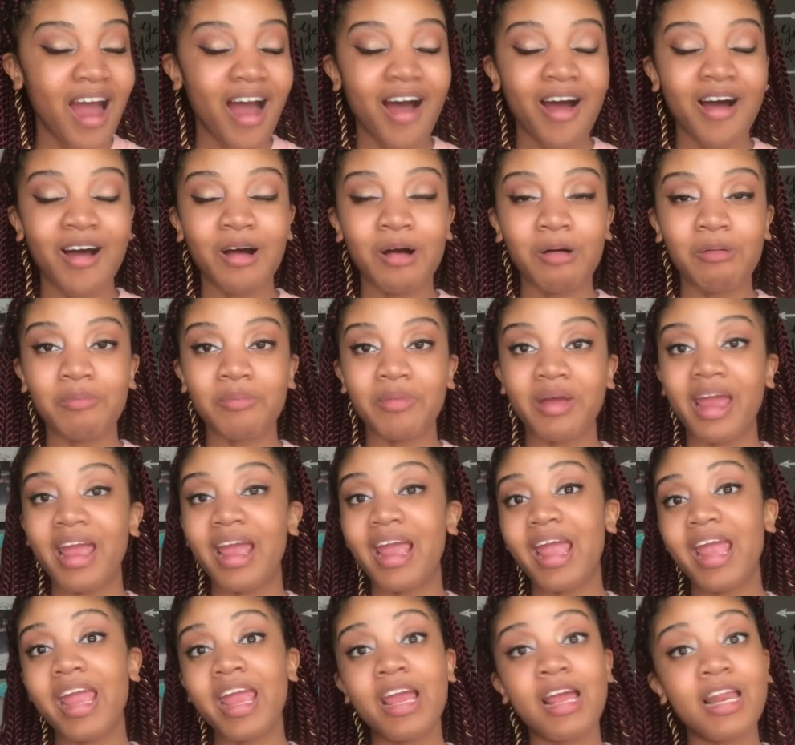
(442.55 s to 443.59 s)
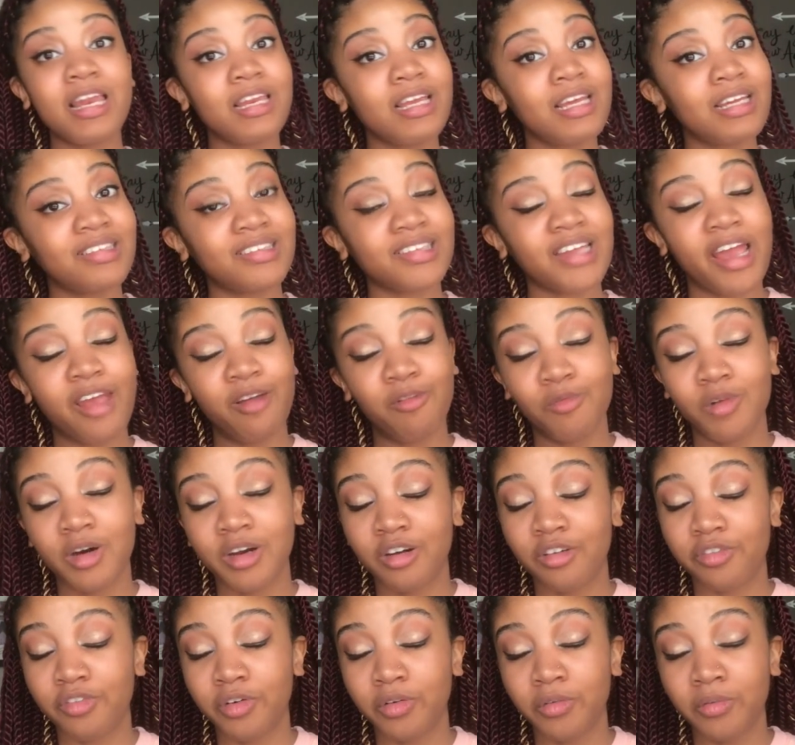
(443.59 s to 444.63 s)
Um, it is a
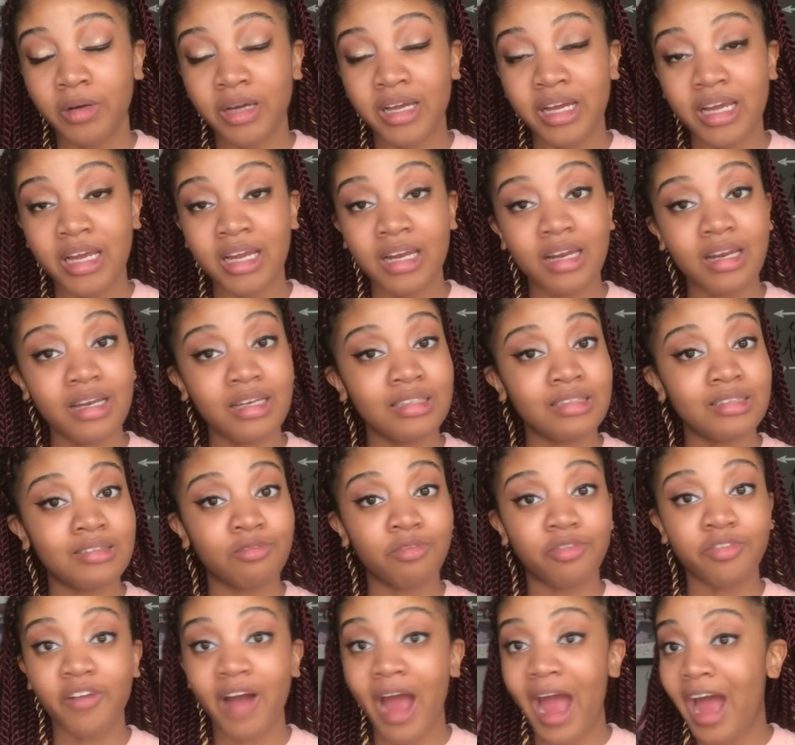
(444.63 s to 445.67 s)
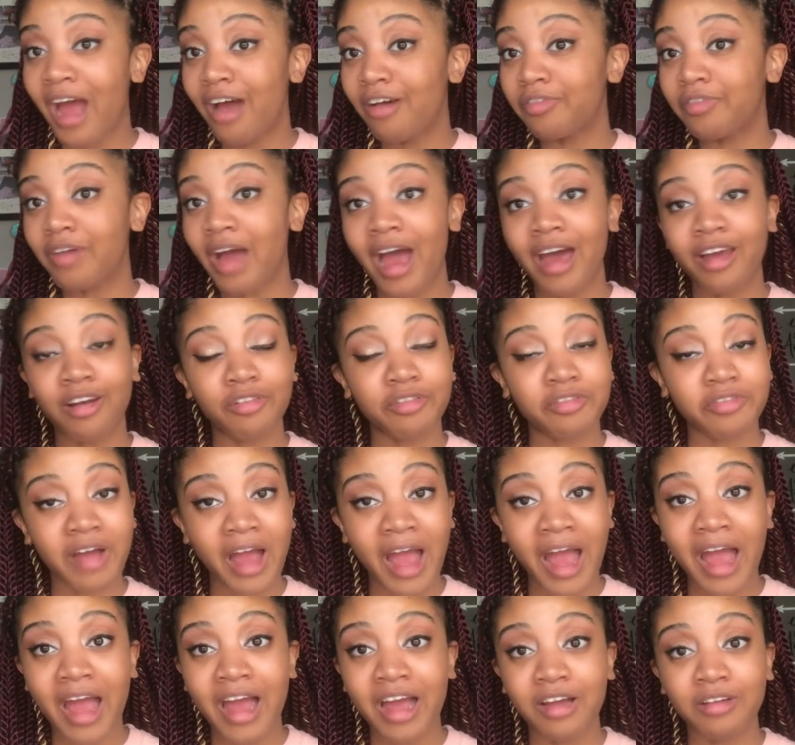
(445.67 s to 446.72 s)
wonderful read. Five out of
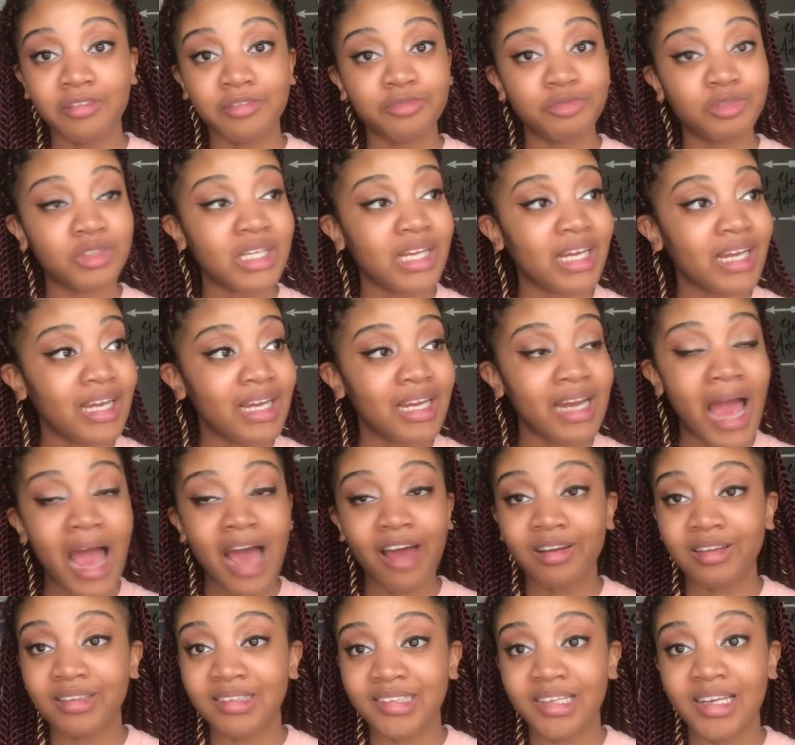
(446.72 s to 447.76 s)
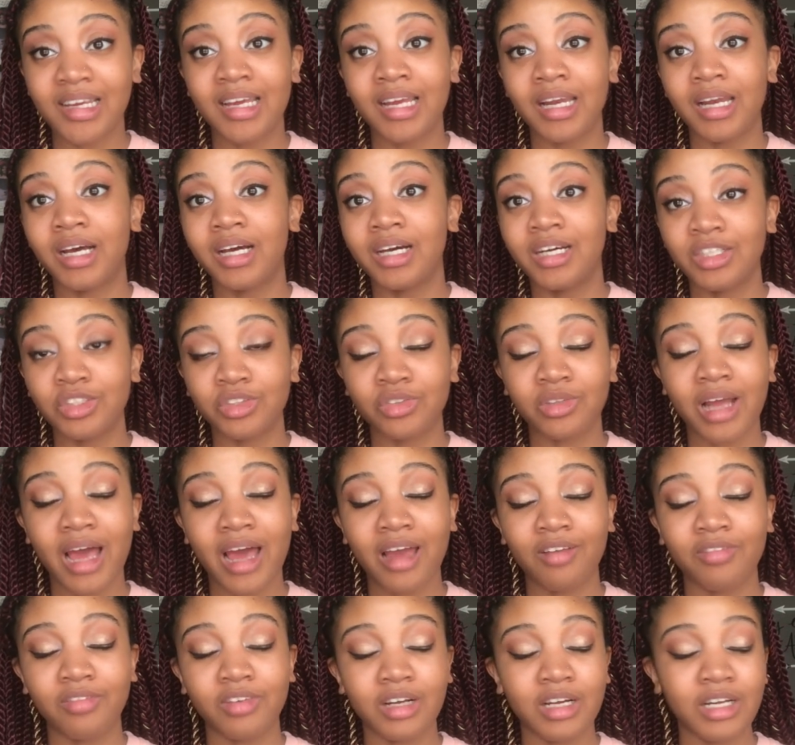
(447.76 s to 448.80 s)
five, ten out of ten, a hundred
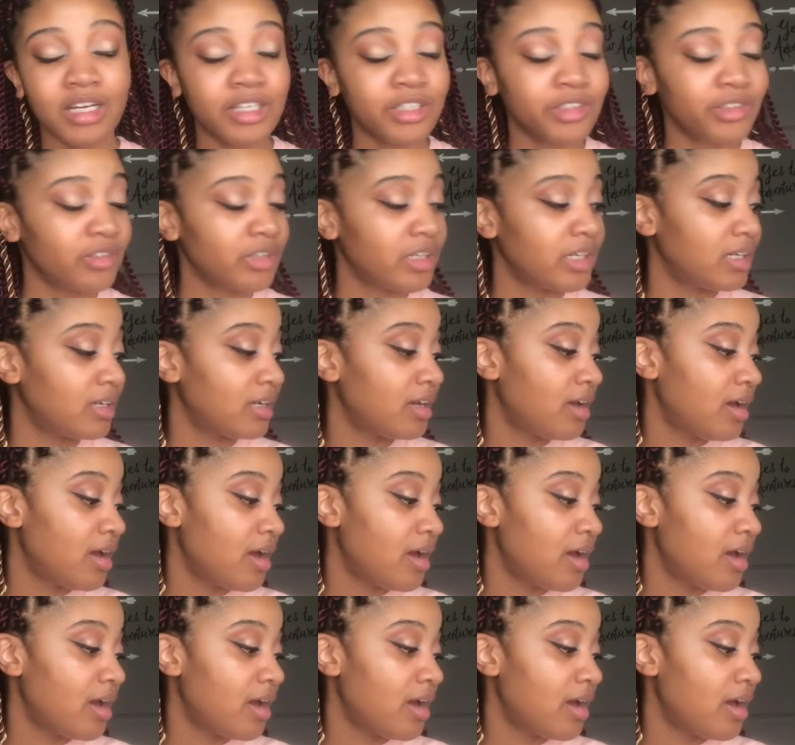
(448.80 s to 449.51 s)
out of a hundred.